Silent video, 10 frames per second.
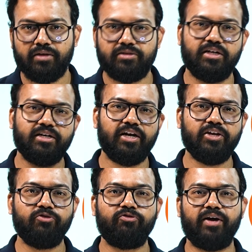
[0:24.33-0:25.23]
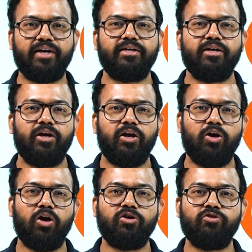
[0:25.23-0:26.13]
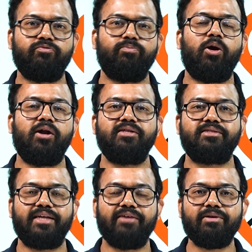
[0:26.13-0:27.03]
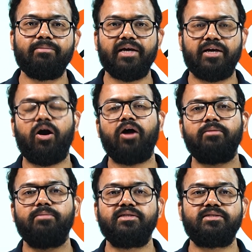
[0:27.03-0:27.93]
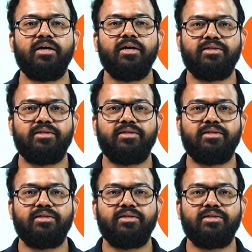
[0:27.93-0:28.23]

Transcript: Generally, you find lot of models given by economists.